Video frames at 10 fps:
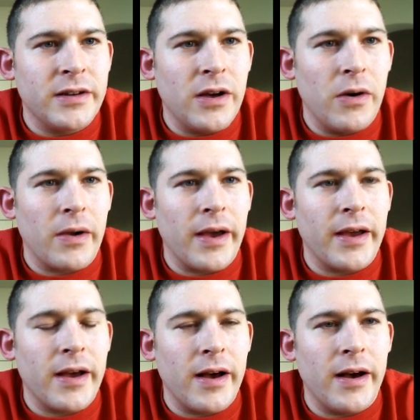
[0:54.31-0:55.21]
Okay.
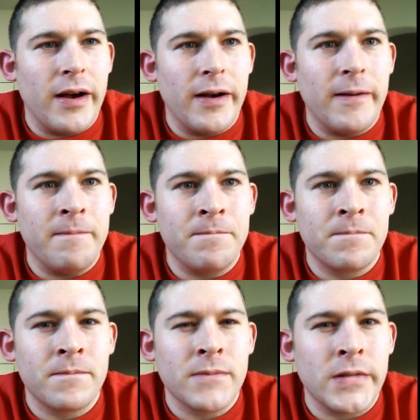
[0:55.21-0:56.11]

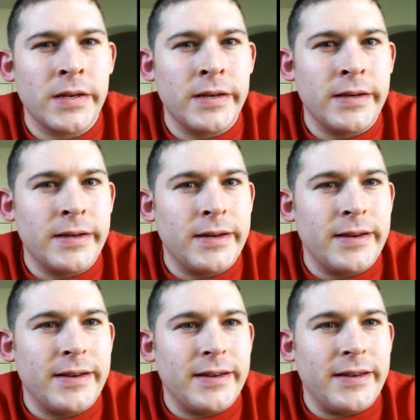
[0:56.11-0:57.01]

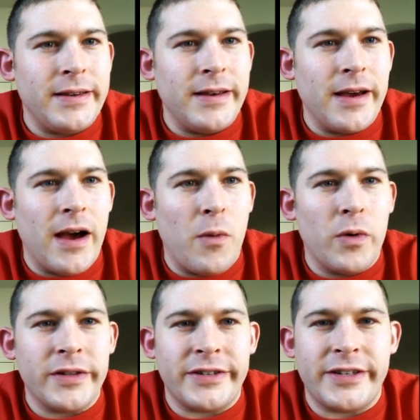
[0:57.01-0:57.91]
Yeah, I
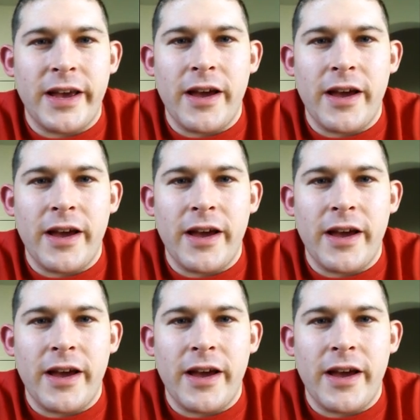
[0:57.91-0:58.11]
wouldn't say...